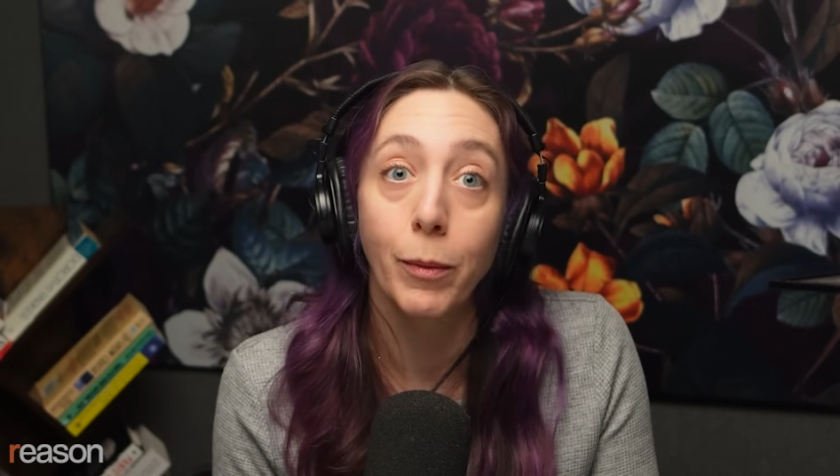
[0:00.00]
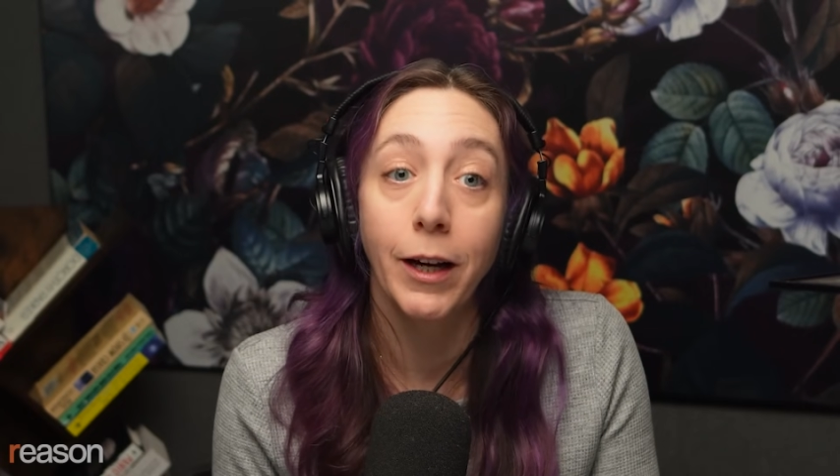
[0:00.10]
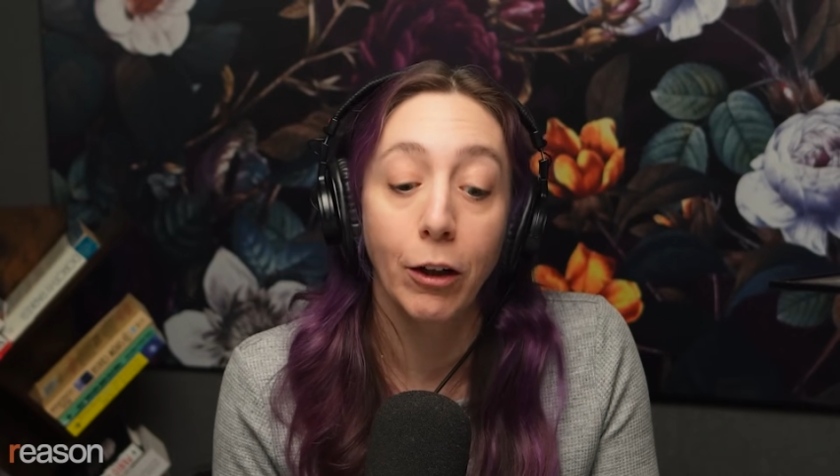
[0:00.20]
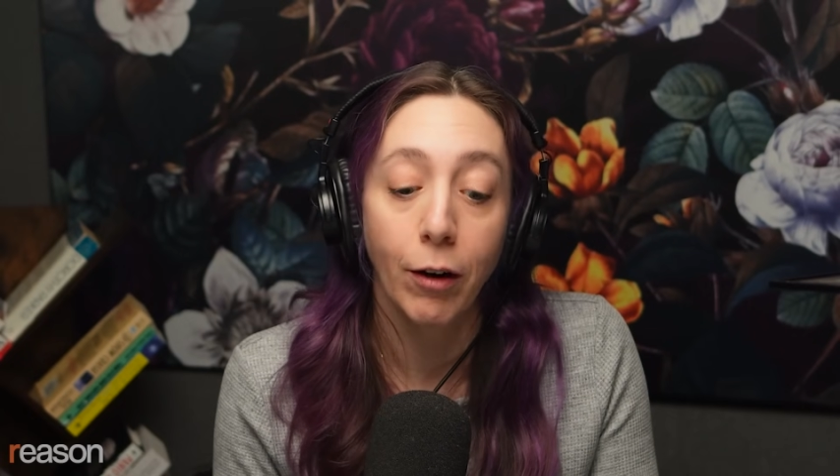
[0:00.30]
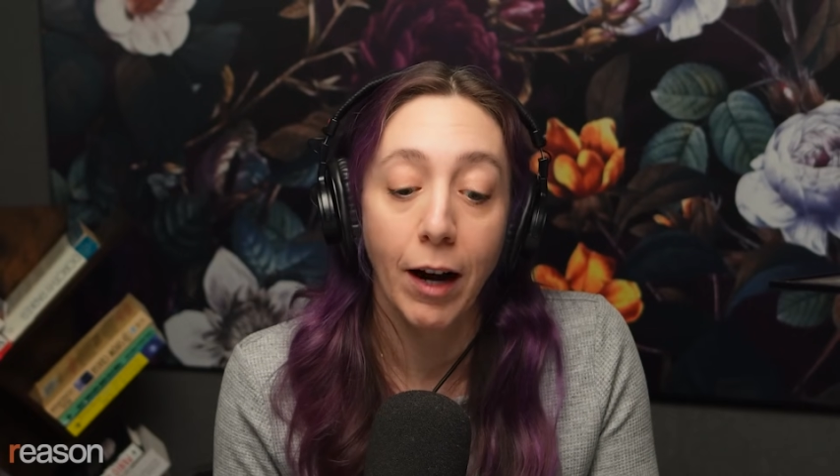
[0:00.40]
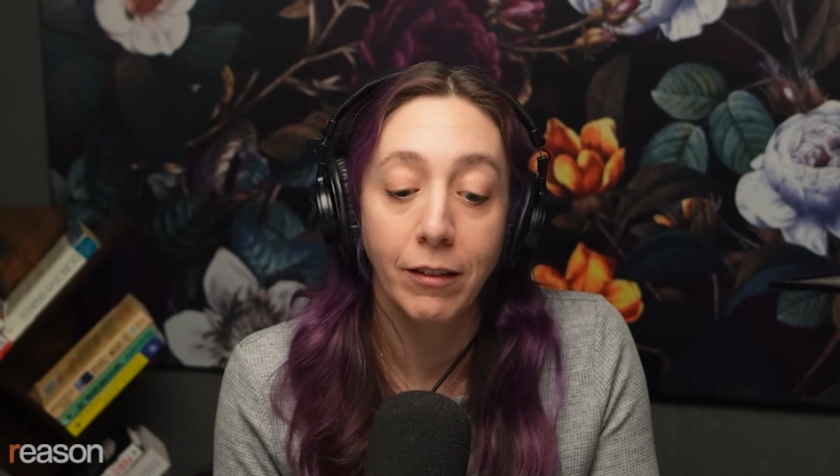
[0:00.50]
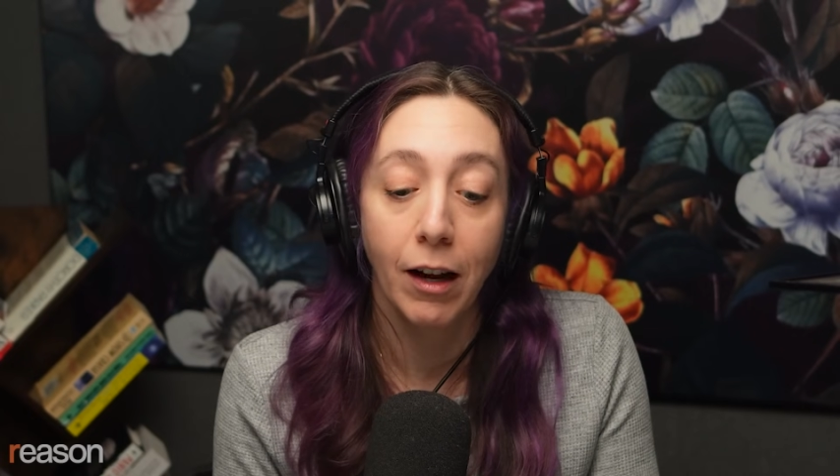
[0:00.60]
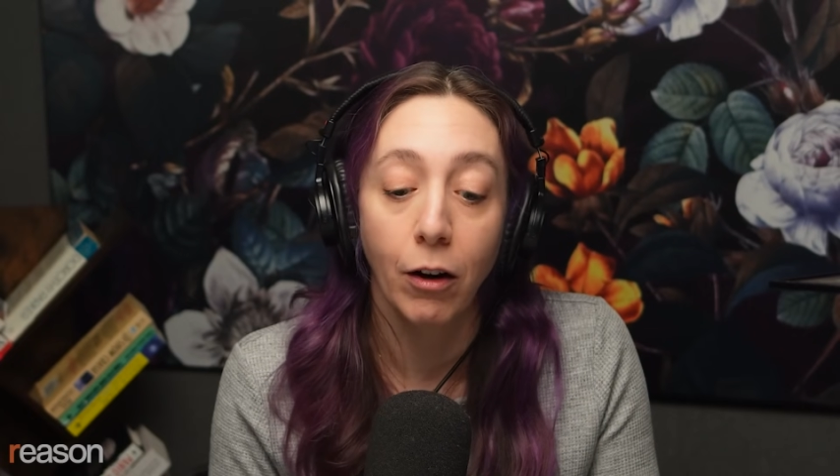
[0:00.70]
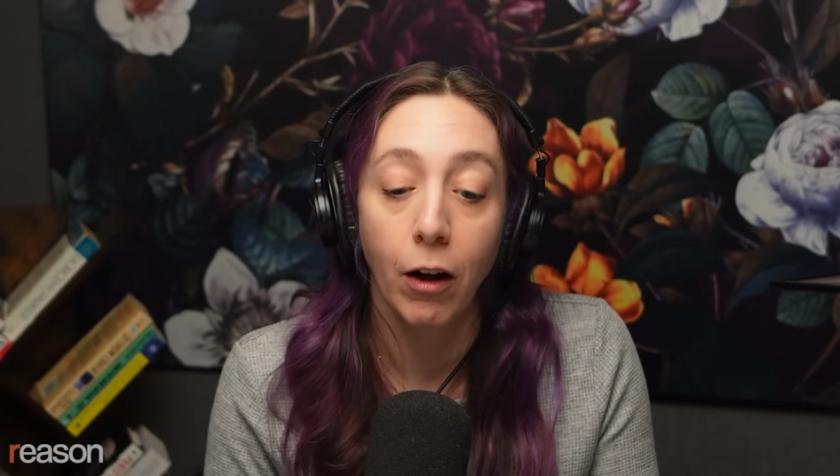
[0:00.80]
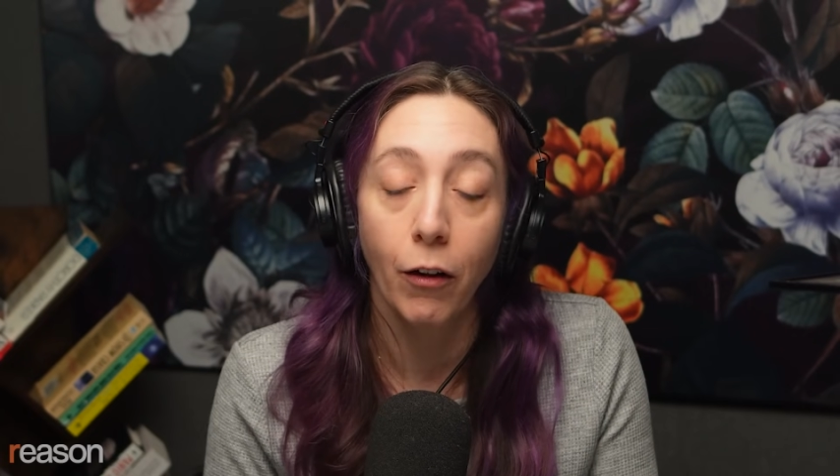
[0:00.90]
been a
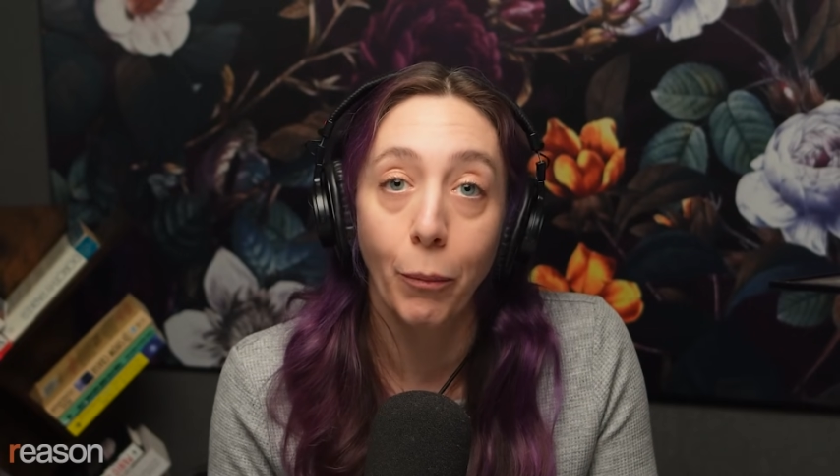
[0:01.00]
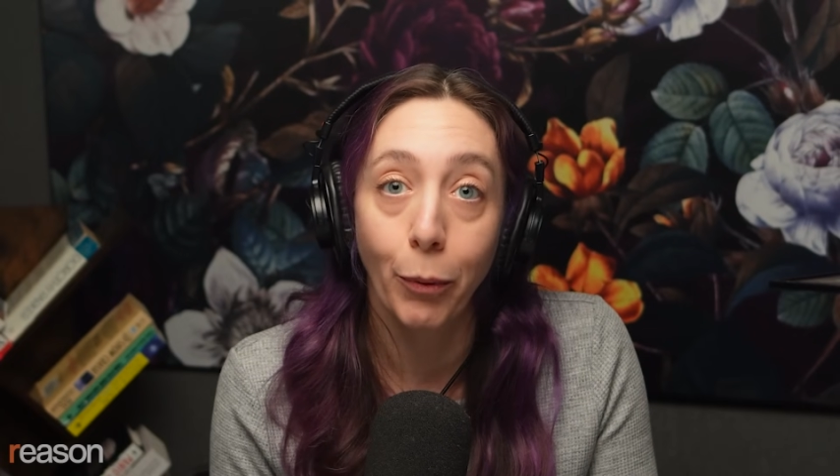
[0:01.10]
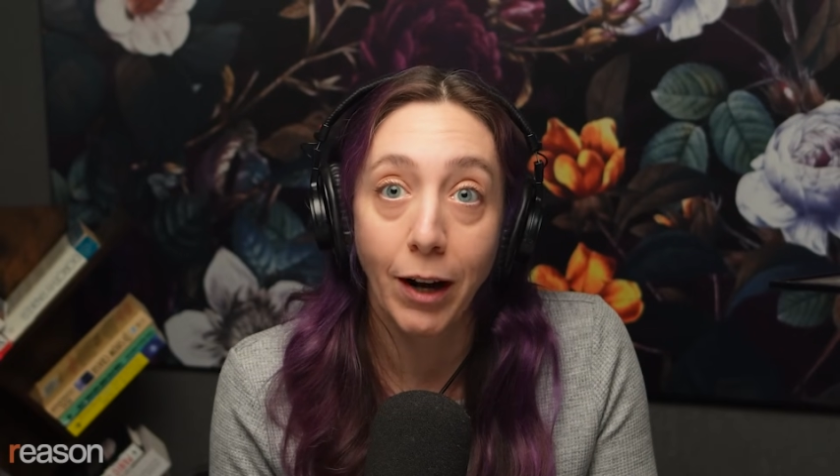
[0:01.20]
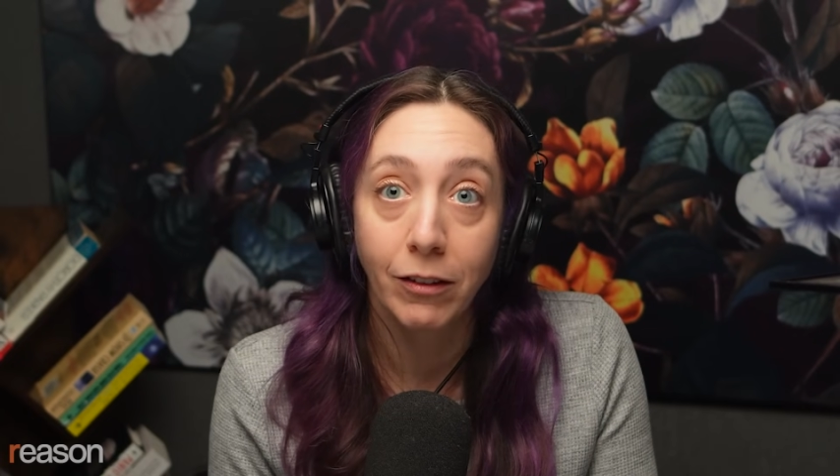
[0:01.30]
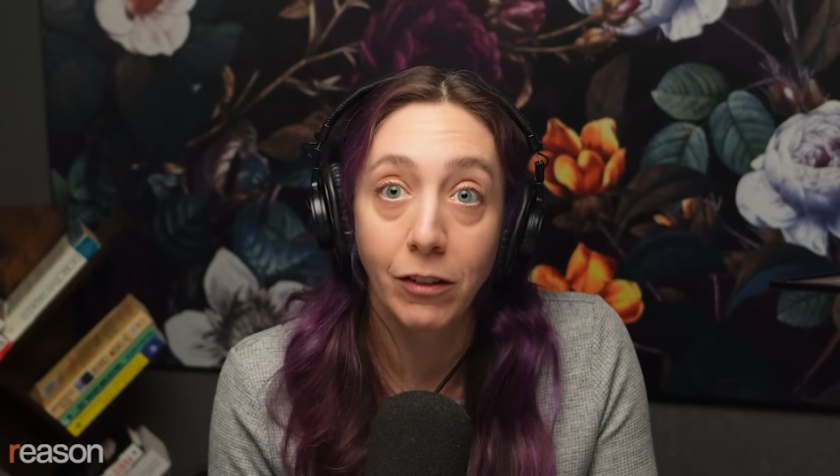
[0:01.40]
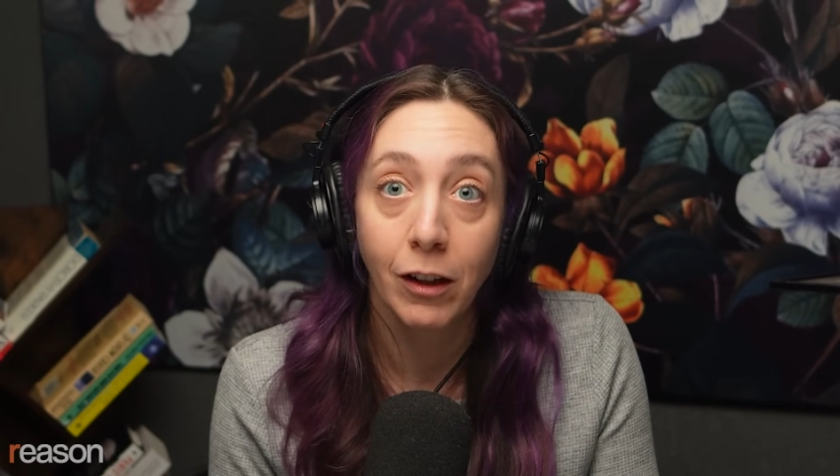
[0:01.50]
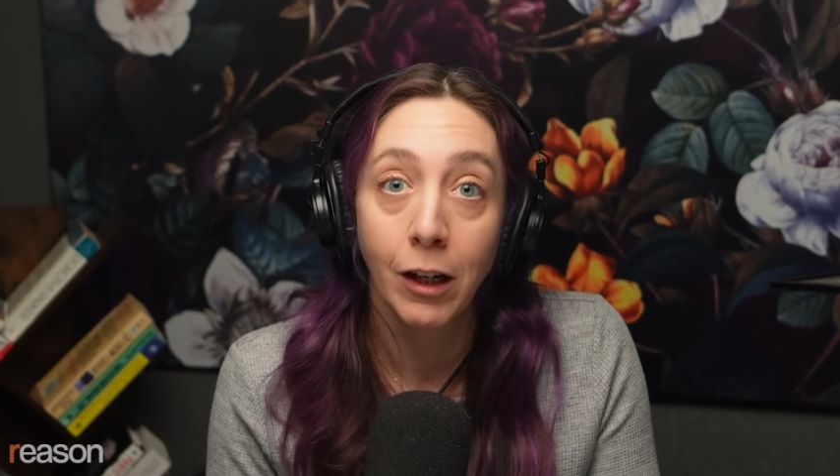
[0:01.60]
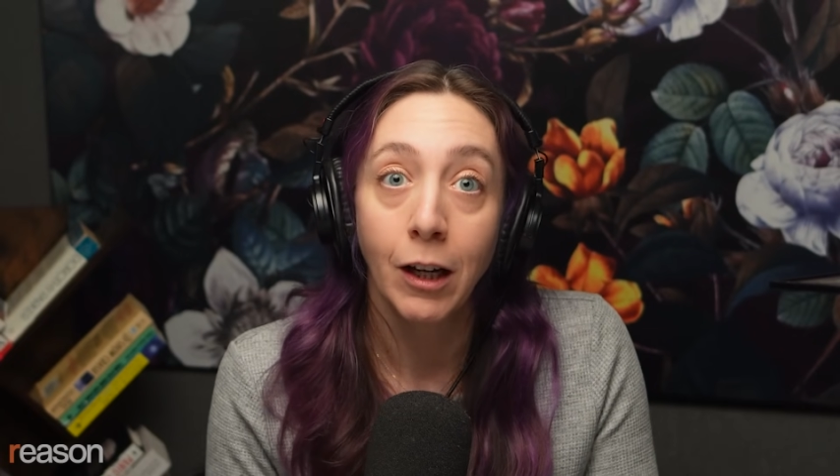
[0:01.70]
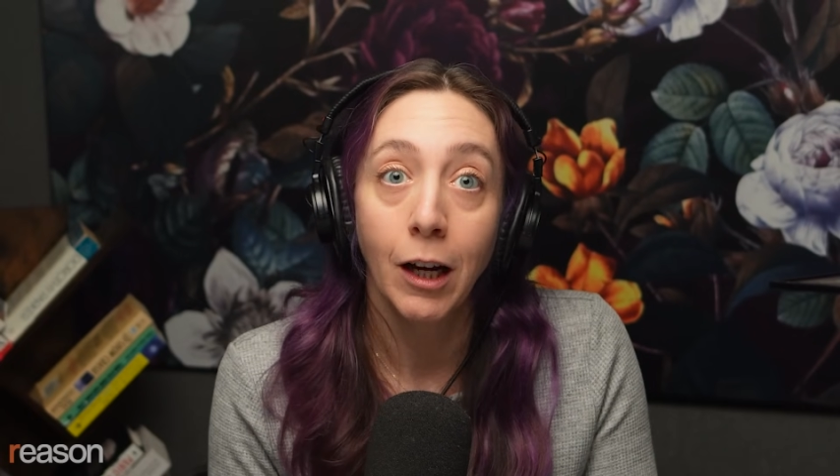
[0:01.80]
crackdown on the press